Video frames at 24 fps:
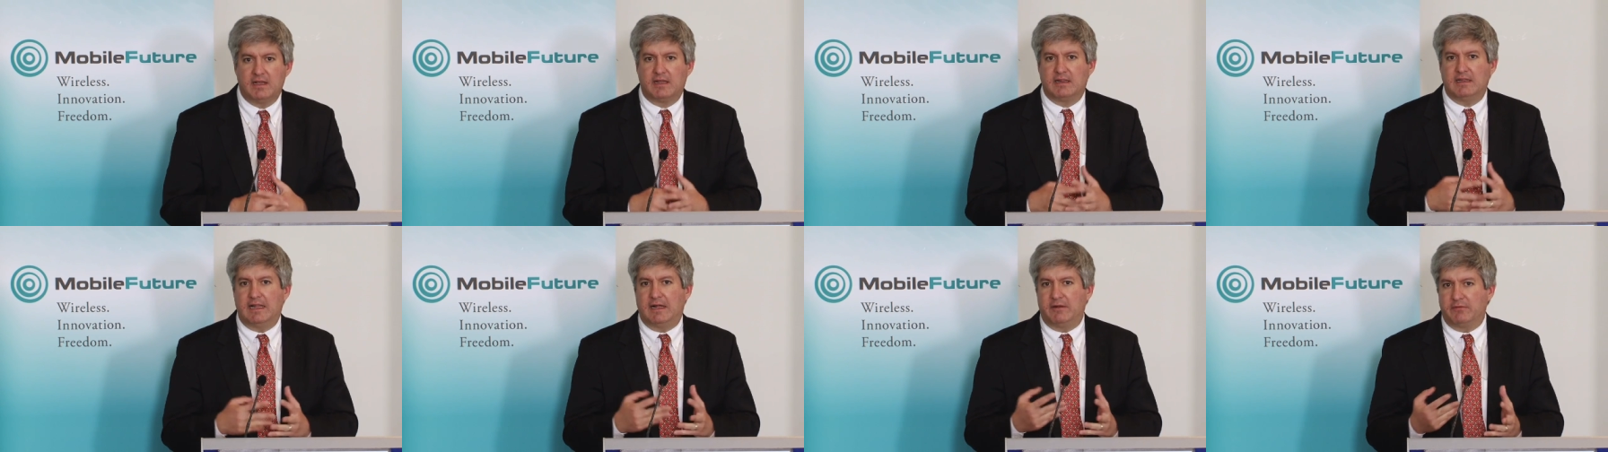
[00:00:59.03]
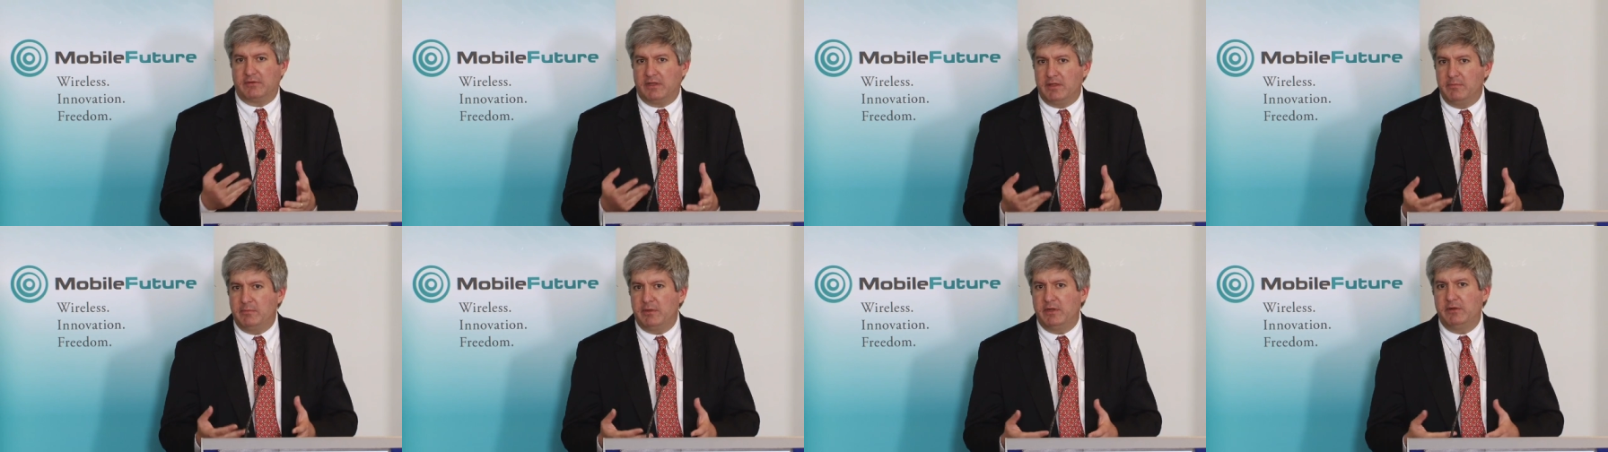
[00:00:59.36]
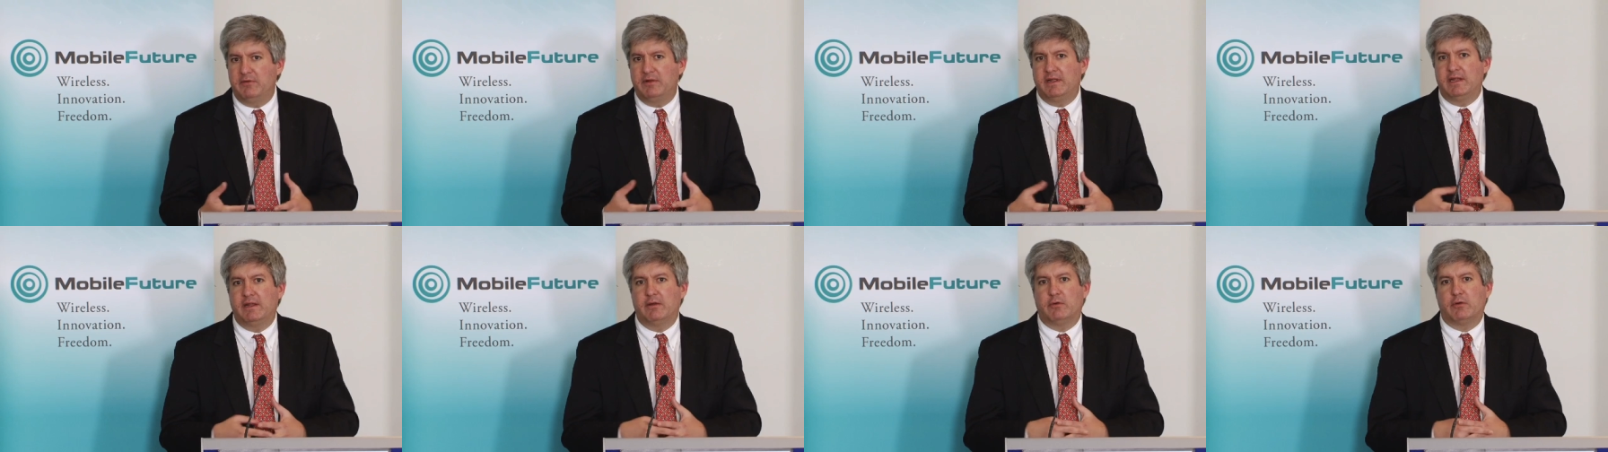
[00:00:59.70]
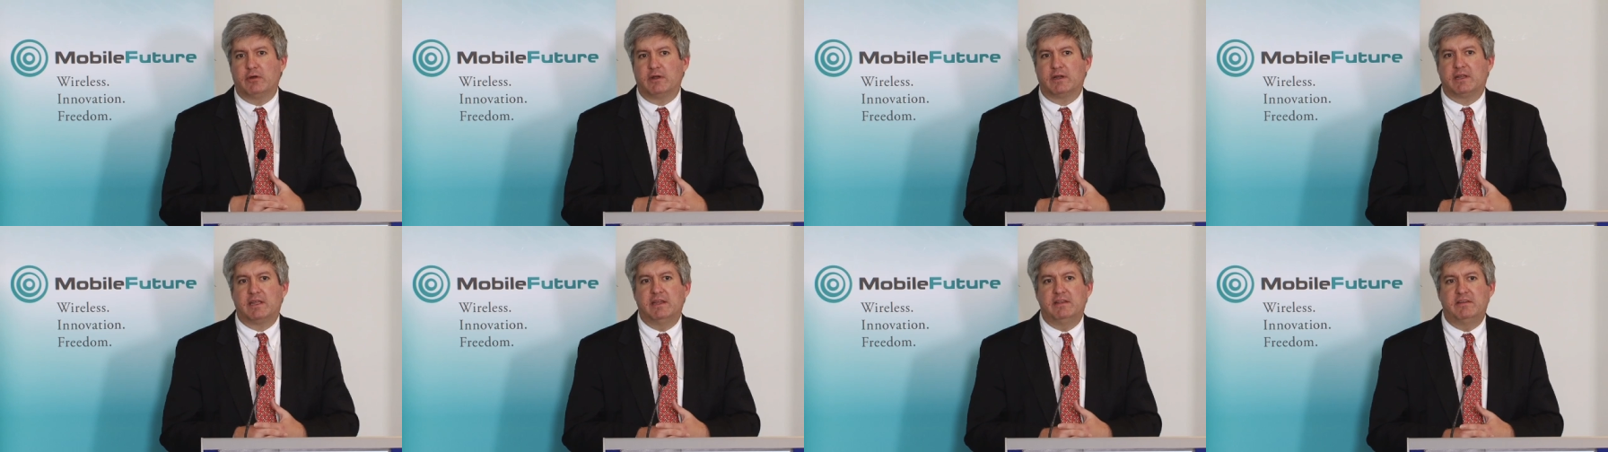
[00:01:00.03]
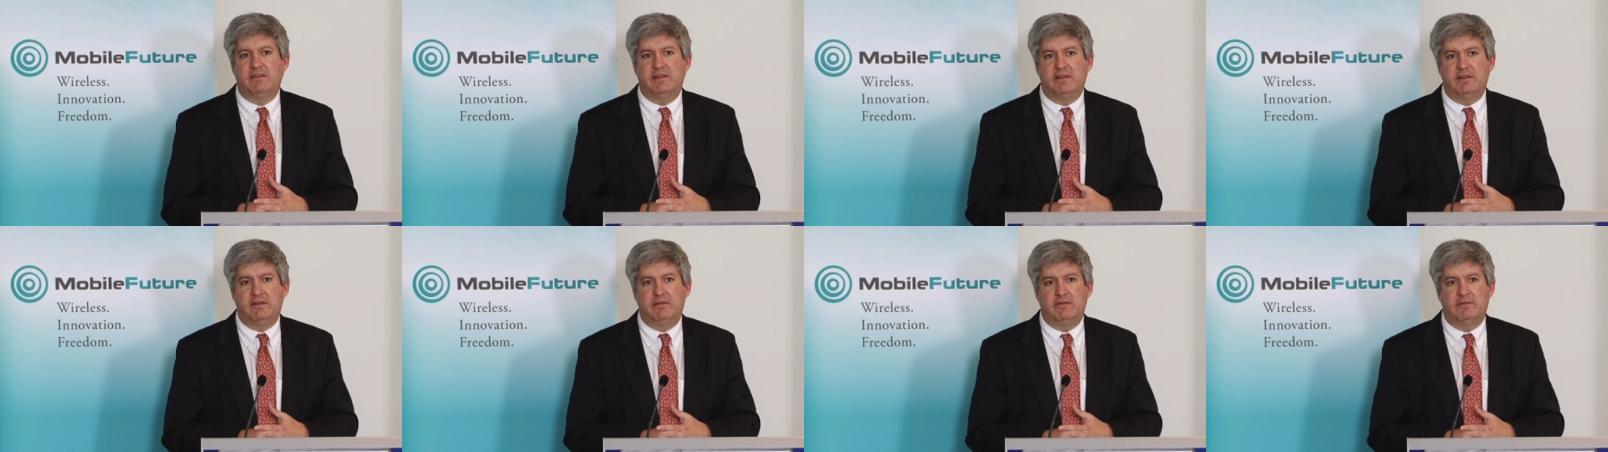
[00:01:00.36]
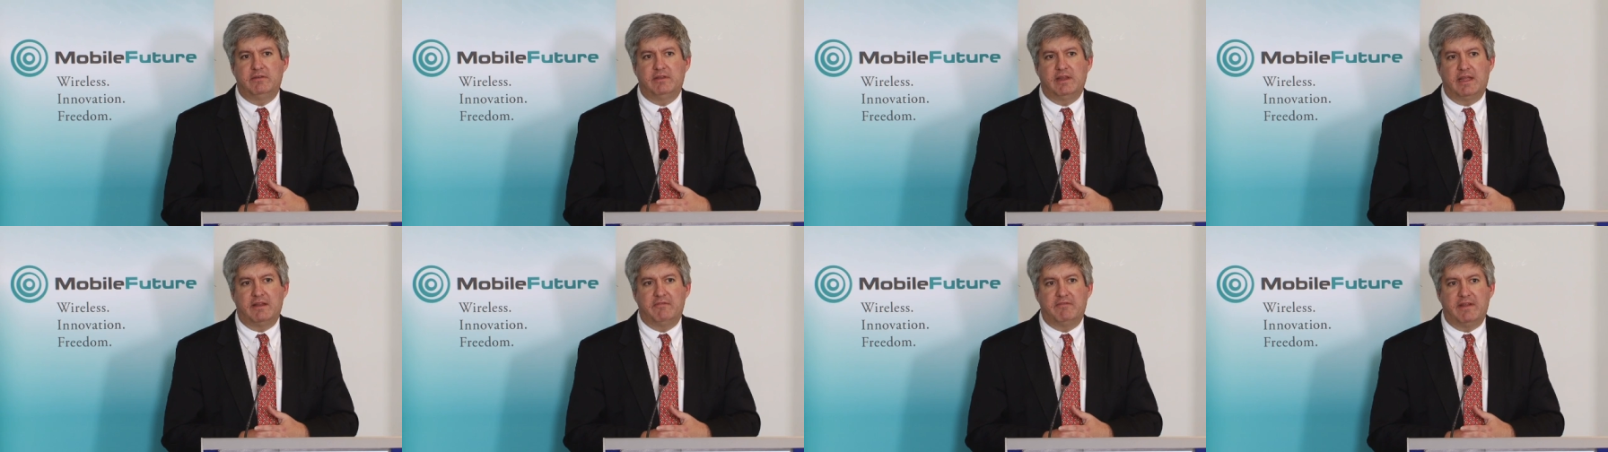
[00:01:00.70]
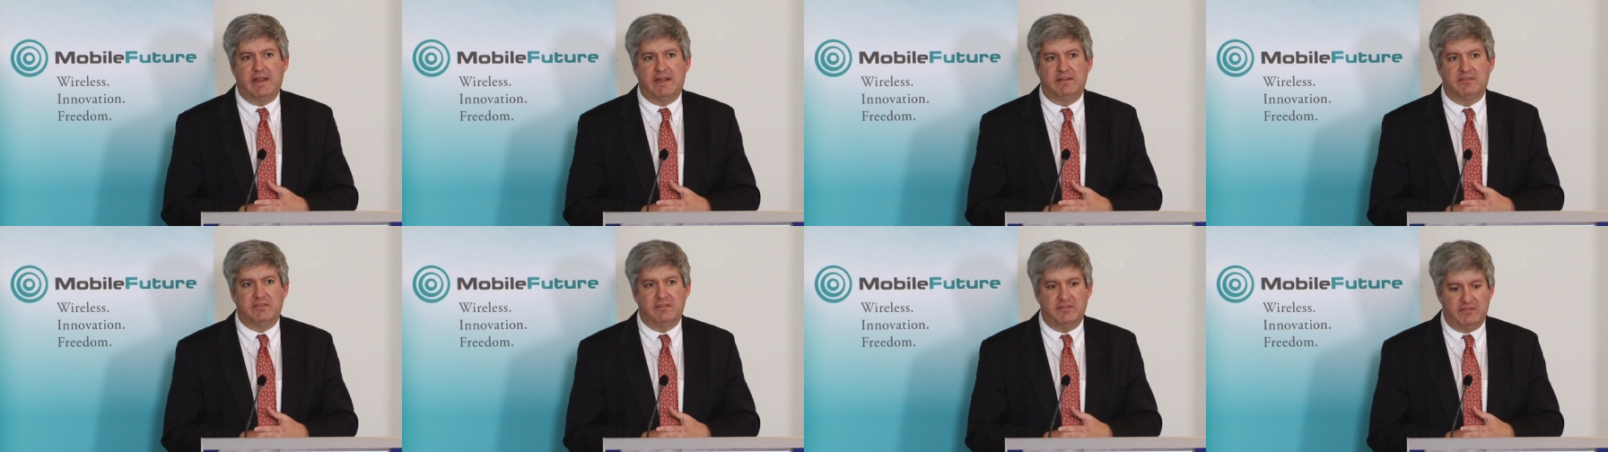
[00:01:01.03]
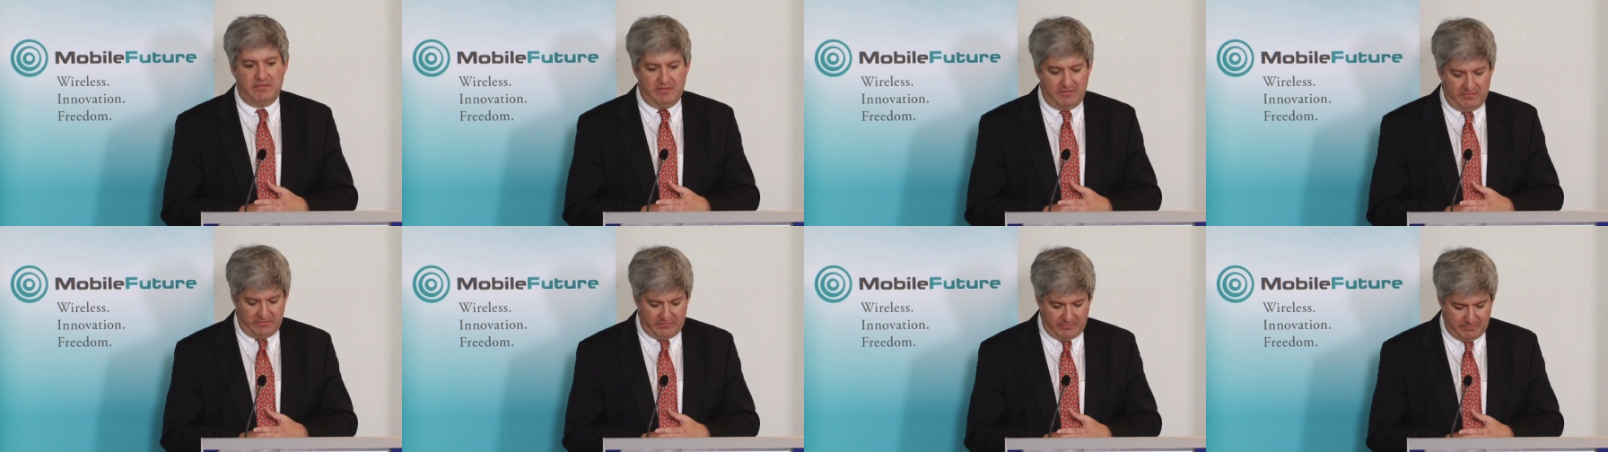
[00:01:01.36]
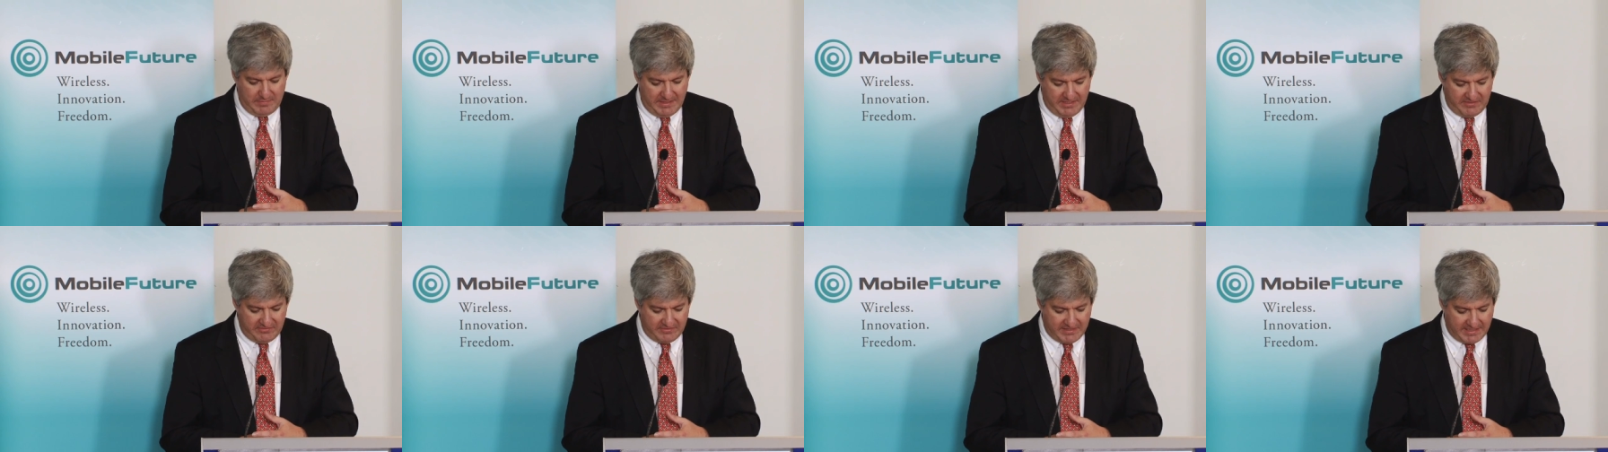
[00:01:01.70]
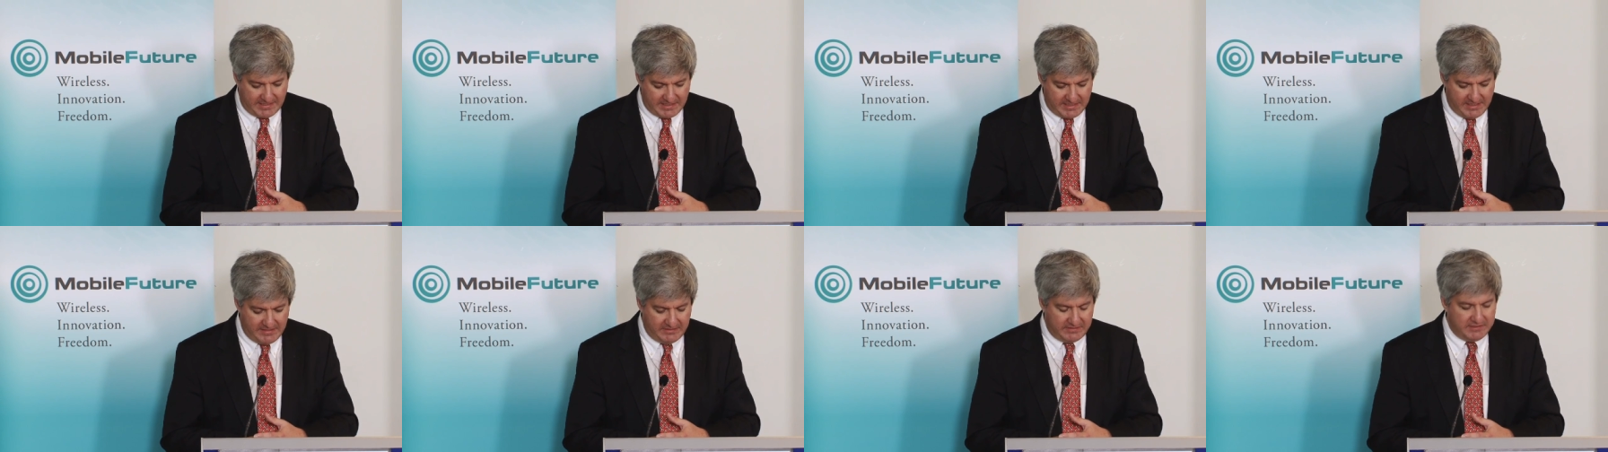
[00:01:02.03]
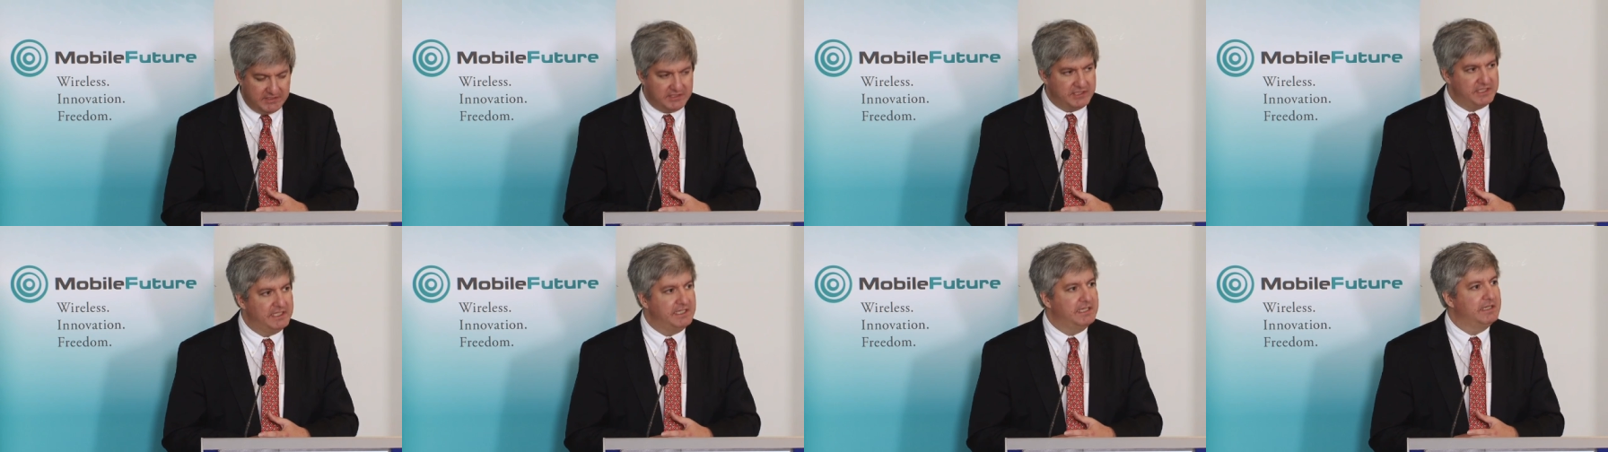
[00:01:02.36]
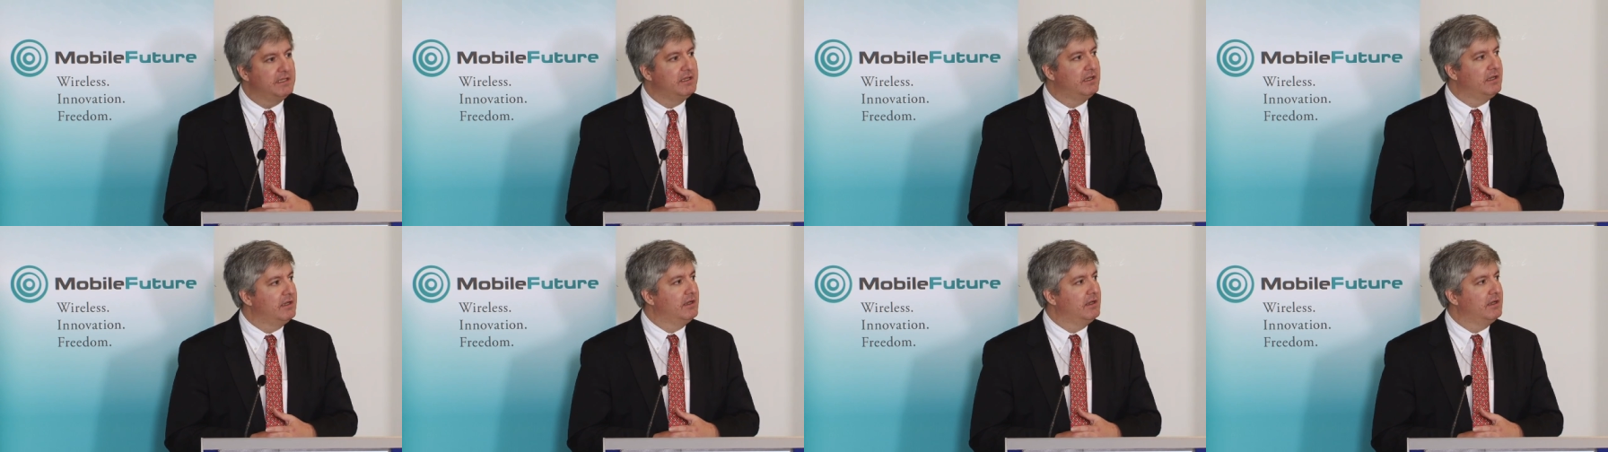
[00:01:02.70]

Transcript: cloud computing or continued advances in speech technology